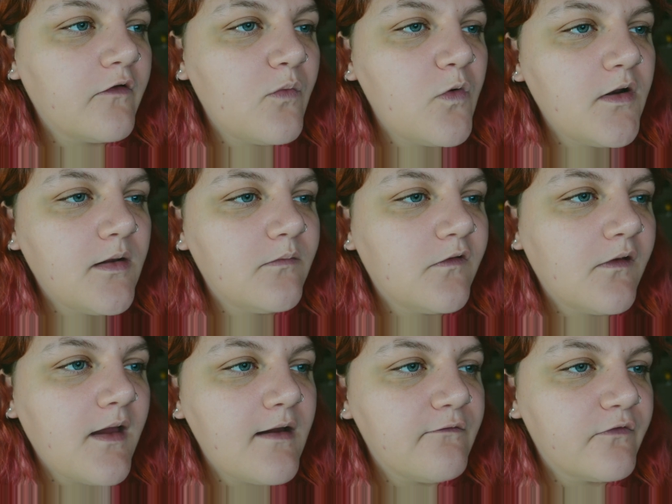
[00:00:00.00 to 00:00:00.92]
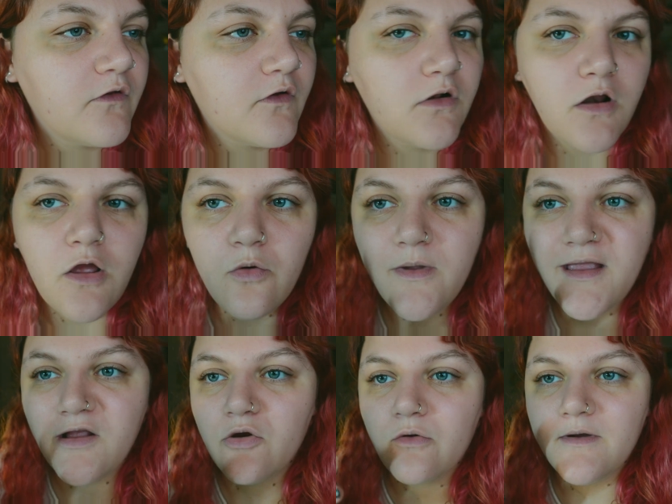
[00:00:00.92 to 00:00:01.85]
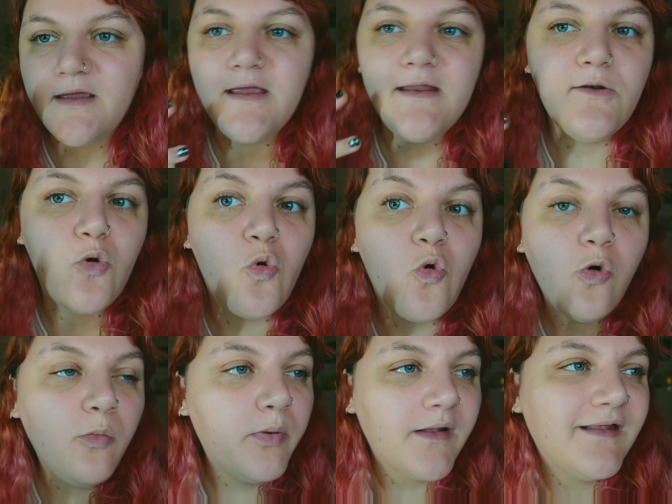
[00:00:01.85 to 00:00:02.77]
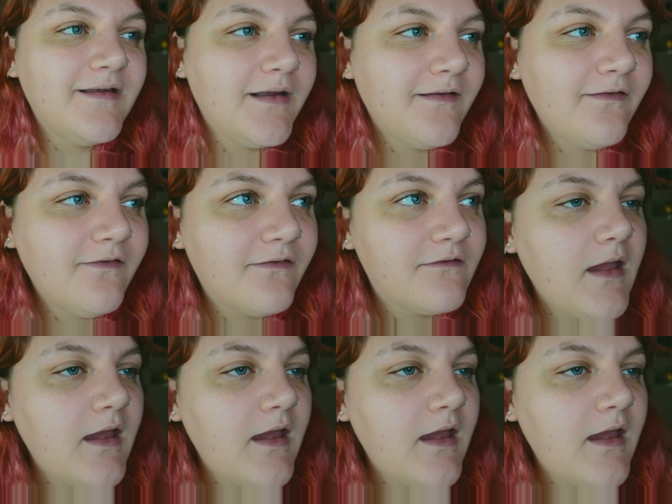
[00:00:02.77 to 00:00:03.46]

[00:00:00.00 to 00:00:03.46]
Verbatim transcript: I want him to have the glowing green orb in his